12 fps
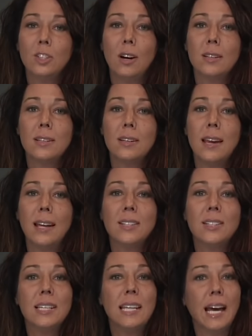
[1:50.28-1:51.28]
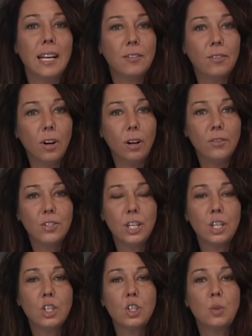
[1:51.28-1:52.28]
Dogs and cats did not evolve to
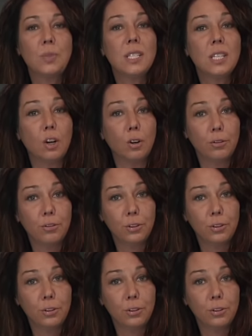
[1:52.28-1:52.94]
consume sterile